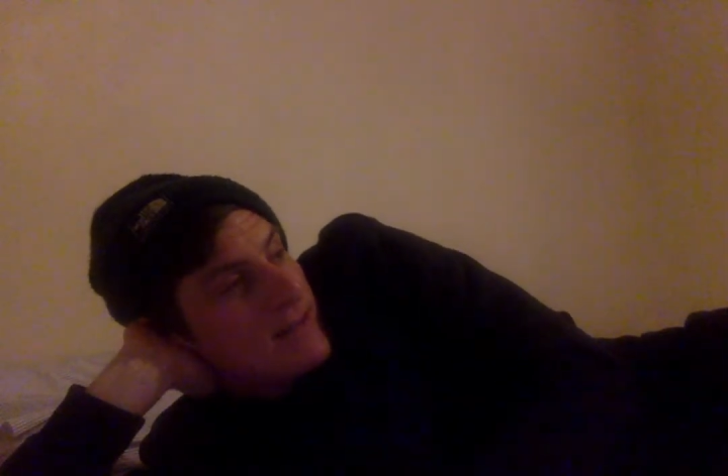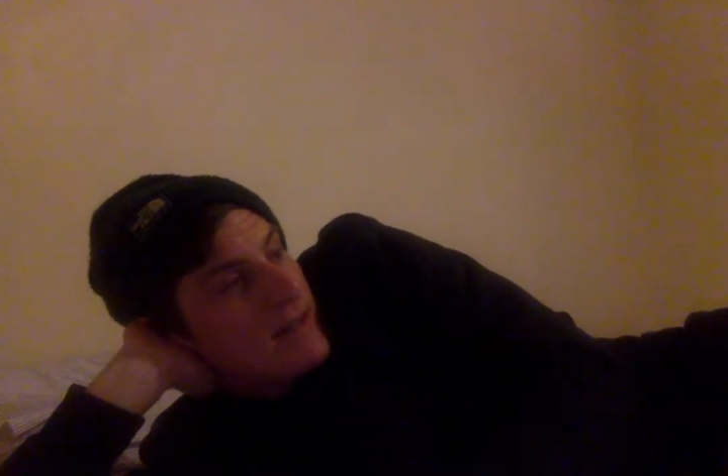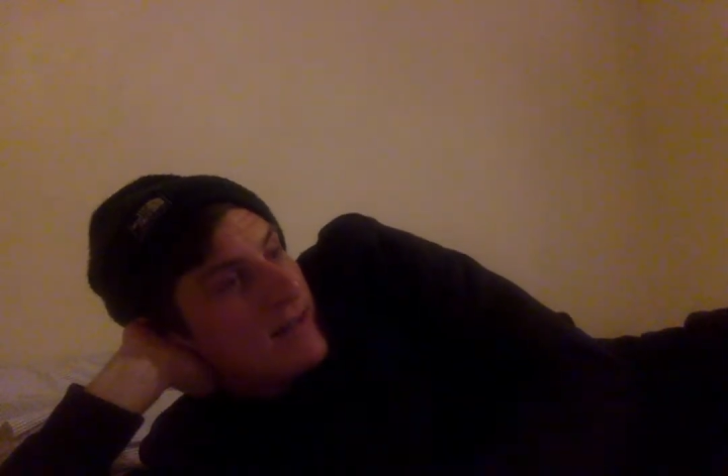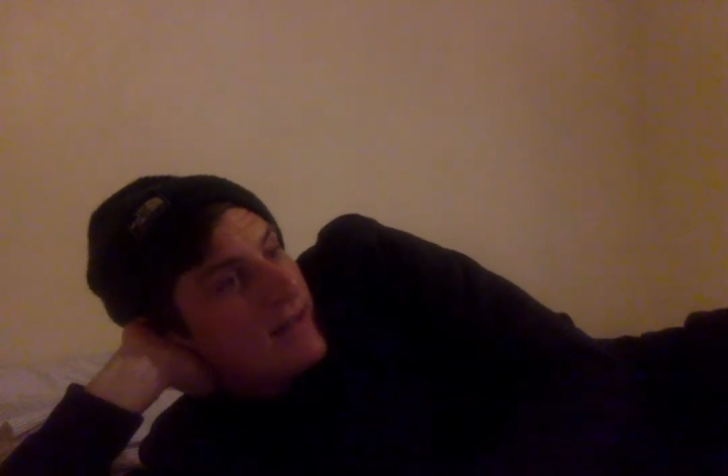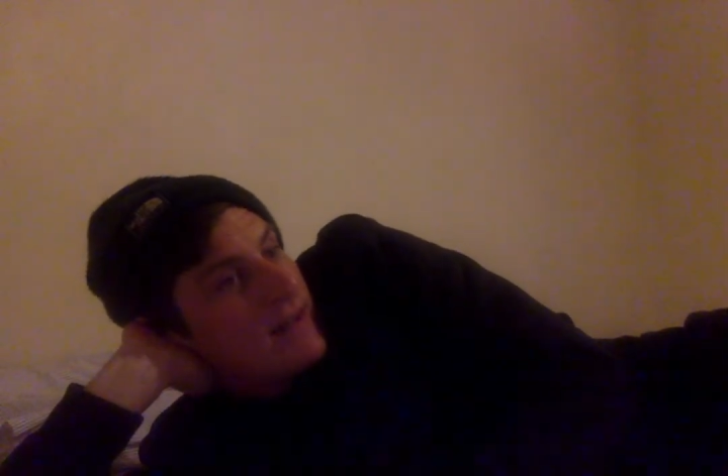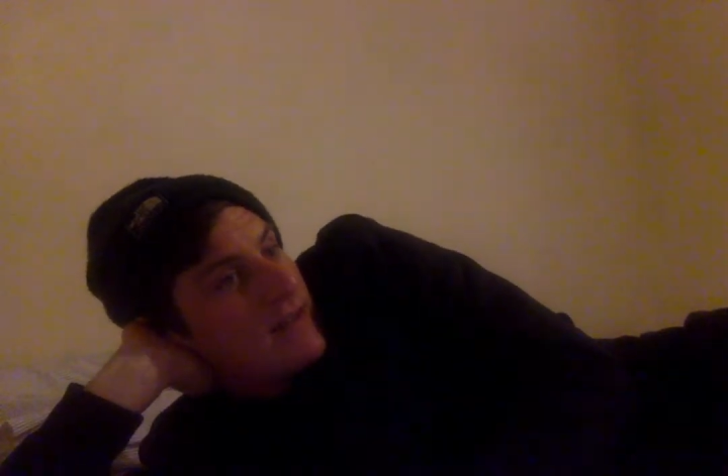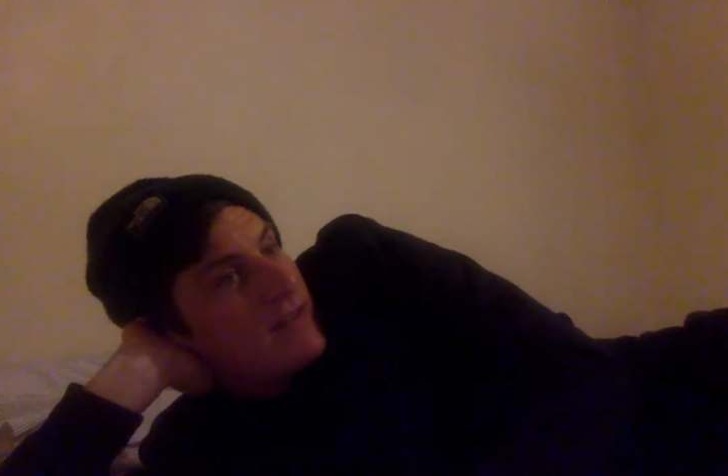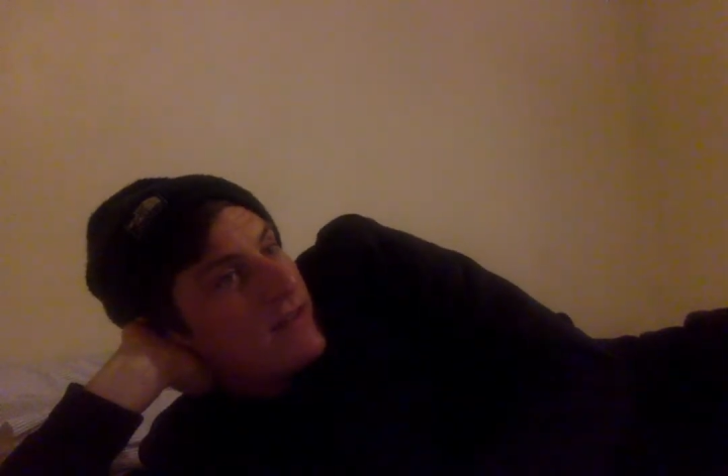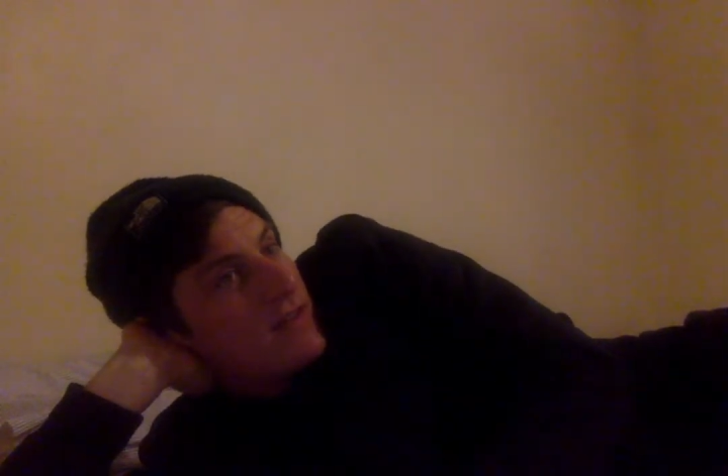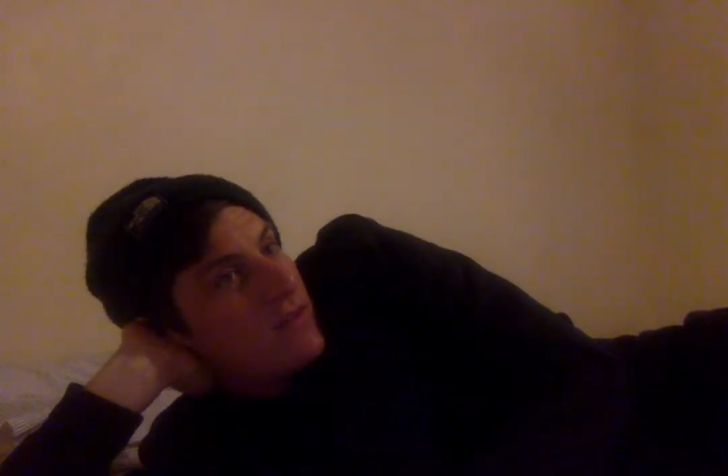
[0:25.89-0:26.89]

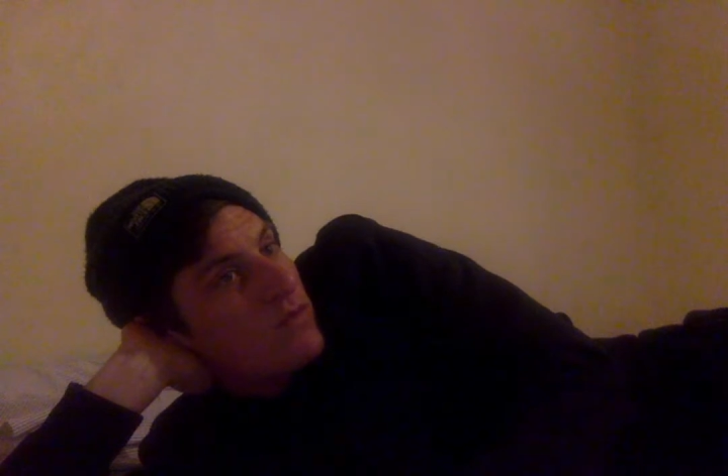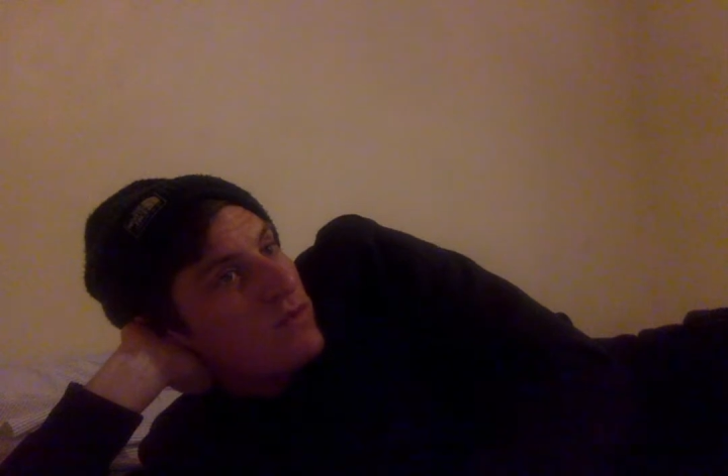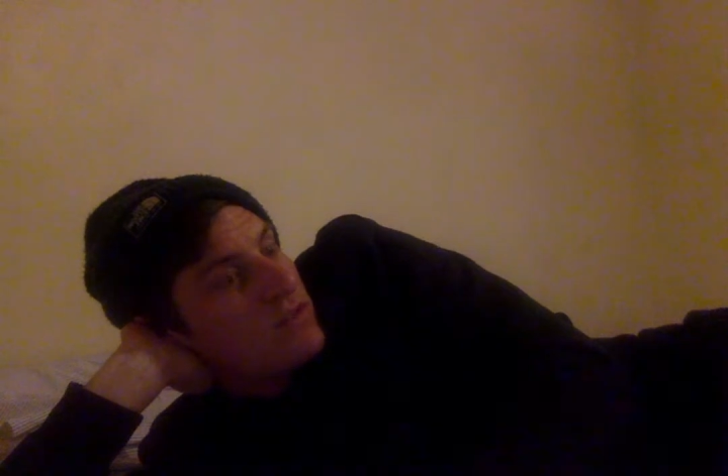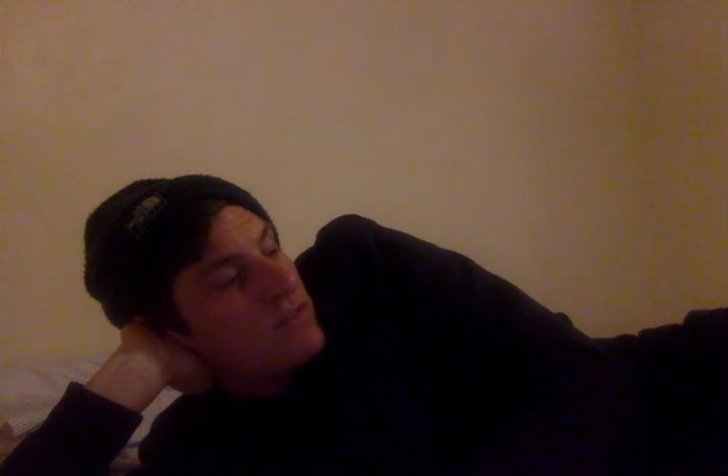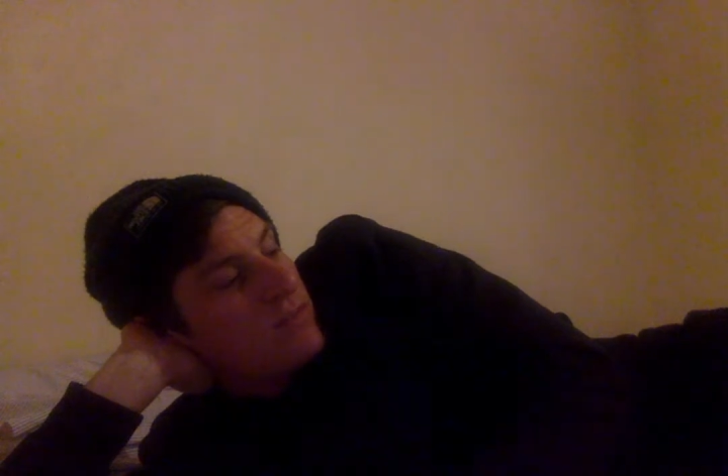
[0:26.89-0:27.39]
Then I walked to